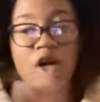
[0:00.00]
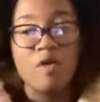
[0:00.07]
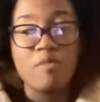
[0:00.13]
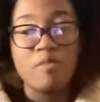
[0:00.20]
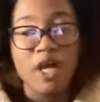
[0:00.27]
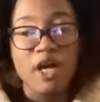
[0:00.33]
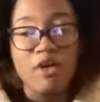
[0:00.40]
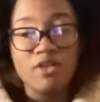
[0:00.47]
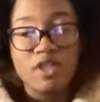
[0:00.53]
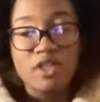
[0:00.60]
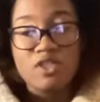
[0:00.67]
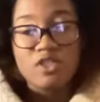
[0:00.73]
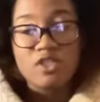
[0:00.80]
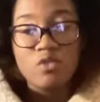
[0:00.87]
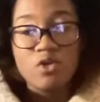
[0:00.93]
Her pelt
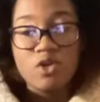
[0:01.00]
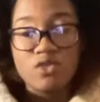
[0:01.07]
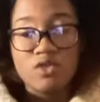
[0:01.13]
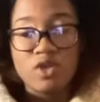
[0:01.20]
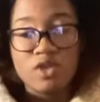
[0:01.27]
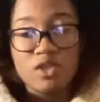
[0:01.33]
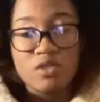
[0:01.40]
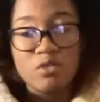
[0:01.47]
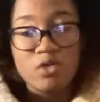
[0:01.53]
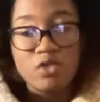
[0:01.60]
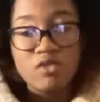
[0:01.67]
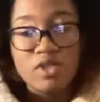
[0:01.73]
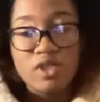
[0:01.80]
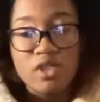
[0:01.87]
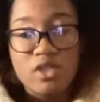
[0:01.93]
that she wore throughout the
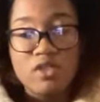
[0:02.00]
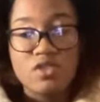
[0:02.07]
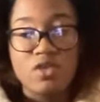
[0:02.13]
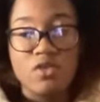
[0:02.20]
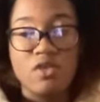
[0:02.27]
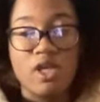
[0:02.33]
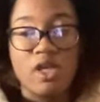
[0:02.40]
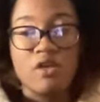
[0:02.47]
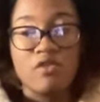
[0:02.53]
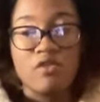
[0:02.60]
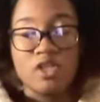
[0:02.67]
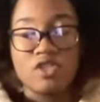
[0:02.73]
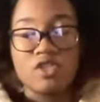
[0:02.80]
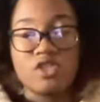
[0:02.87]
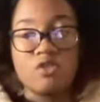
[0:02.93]
movie showed like her
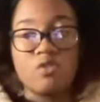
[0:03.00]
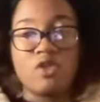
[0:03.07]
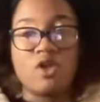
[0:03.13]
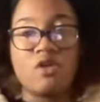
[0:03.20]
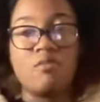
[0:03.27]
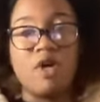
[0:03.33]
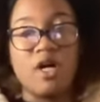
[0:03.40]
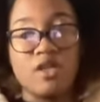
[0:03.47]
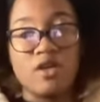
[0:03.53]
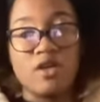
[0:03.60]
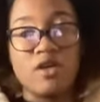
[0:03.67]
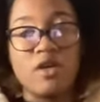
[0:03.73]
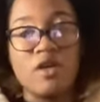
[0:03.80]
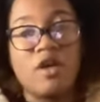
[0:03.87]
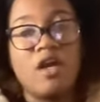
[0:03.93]
relationship with her
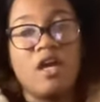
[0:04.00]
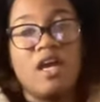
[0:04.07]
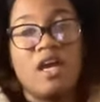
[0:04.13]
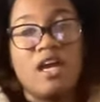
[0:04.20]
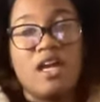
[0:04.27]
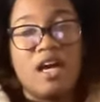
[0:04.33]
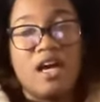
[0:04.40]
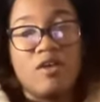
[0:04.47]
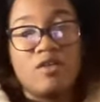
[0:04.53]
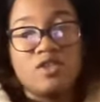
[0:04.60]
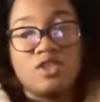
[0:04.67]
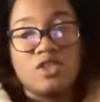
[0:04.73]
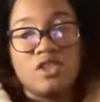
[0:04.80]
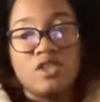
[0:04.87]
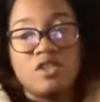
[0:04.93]
mother and how
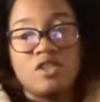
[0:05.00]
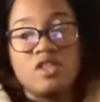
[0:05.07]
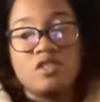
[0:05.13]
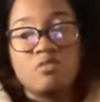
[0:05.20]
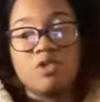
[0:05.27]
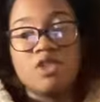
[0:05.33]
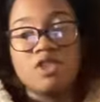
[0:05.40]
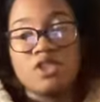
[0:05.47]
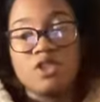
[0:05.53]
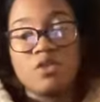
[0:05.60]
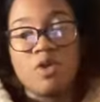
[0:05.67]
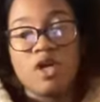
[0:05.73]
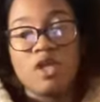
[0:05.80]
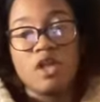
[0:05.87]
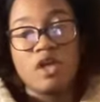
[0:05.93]
she is pushing
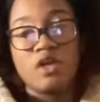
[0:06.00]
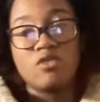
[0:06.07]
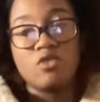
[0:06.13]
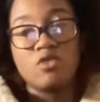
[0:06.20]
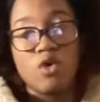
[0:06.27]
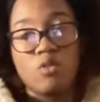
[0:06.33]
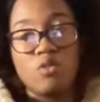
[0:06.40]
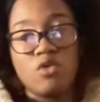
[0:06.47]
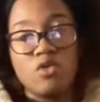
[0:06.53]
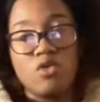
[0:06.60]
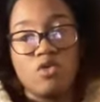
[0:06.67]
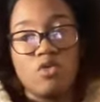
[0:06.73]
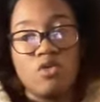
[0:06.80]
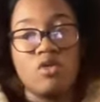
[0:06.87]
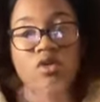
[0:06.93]
away like
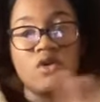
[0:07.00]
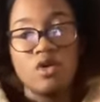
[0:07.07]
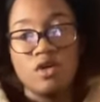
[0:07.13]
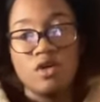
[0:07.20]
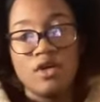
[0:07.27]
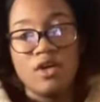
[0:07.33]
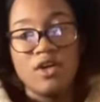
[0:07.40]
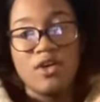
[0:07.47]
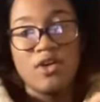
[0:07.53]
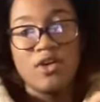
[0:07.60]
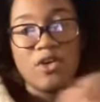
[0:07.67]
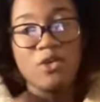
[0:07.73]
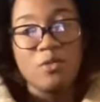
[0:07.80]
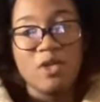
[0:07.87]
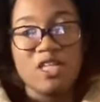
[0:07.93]
normal
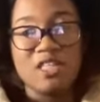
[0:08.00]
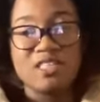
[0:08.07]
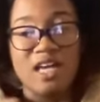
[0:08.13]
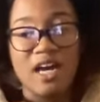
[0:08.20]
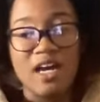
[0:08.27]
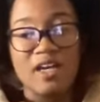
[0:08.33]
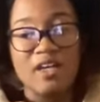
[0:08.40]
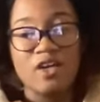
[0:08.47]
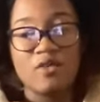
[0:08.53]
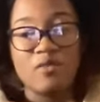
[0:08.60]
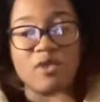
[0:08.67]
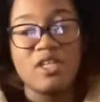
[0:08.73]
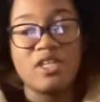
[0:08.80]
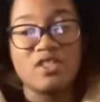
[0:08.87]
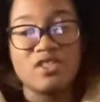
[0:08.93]
human attire
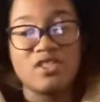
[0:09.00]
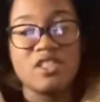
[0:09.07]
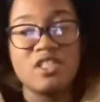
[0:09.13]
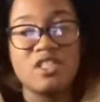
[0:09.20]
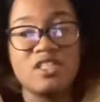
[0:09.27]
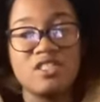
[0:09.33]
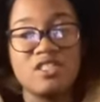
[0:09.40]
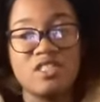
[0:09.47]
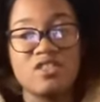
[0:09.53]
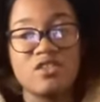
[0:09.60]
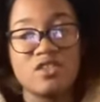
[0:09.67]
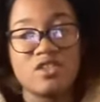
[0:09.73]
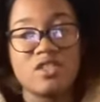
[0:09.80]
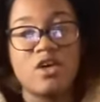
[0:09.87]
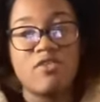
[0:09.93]
because she sees
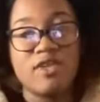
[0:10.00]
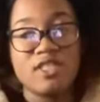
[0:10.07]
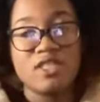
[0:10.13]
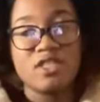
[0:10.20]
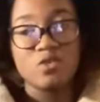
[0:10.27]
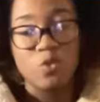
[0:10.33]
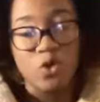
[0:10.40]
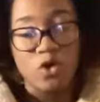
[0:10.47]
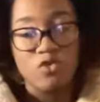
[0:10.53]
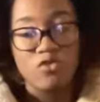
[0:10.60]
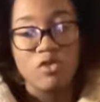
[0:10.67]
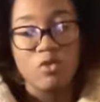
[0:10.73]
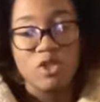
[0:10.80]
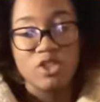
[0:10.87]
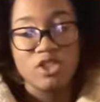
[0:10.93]
herself as this wolf
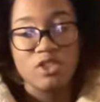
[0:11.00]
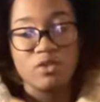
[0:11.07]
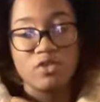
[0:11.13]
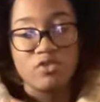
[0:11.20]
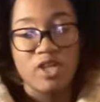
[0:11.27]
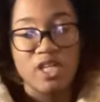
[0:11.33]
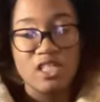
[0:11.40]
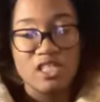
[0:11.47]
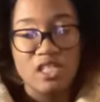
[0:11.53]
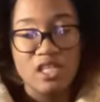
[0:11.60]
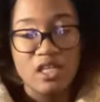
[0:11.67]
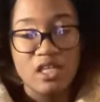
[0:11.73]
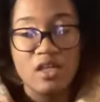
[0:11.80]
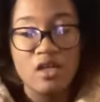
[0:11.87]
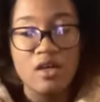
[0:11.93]
from what she was raised
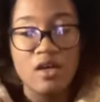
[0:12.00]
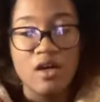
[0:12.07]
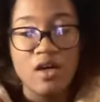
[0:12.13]
in.